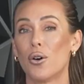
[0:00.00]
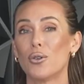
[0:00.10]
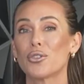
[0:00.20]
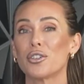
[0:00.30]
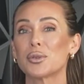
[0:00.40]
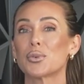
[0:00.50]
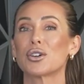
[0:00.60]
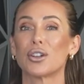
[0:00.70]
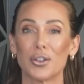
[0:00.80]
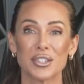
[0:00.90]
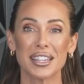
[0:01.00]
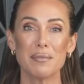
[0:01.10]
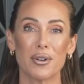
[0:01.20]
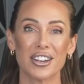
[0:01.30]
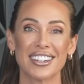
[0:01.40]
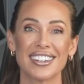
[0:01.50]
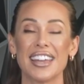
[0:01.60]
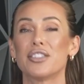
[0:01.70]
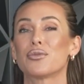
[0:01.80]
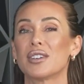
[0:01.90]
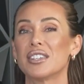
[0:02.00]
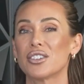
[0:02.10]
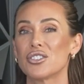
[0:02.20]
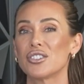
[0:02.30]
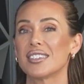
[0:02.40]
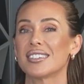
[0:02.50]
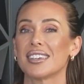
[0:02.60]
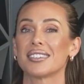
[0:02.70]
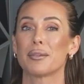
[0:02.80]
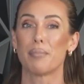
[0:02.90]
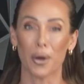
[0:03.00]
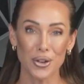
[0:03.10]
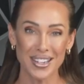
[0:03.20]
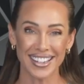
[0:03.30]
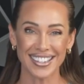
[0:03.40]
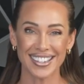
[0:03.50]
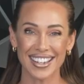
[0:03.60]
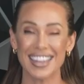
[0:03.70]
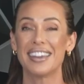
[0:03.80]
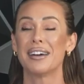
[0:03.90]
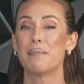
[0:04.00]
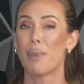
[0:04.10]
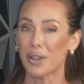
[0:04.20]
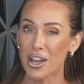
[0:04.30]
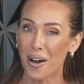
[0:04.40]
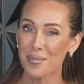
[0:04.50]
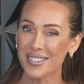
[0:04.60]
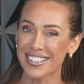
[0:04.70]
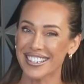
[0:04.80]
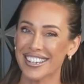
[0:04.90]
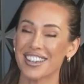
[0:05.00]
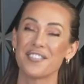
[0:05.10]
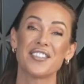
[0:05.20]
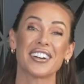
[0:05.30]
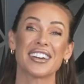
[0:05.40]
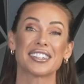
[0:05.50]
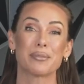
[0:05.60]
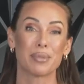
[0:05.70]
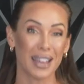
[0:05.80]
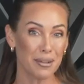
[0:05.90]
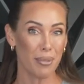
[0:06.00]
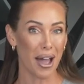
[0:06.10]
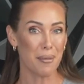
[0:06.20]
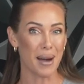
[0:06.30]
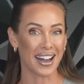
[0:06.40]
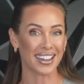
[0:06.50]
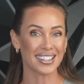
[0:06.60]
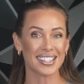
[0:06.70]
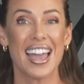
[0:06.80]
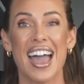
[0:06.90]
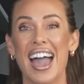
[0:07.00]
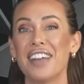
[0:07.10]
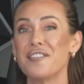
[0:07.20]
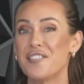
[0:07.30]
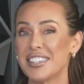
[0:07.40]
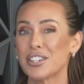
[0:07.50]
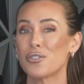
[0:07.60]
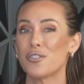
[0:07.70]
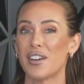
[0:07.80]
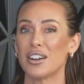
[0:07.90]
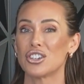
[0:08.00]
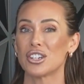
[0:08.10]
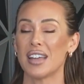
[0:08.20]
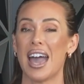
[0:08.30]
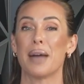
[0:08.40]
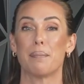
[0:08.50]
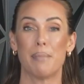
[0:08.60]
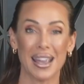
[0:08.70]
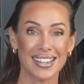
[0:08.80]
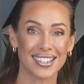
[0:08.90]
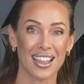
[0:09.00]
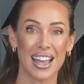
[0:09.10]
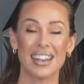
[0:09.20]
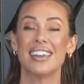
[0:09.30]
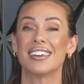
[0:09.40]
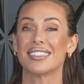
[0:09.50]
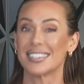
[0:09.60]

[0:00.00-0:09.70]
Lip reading: All groups were closely monitored, and the researchers assessed bone density, body composition, various blood biomarkers, and physical function at baseline, the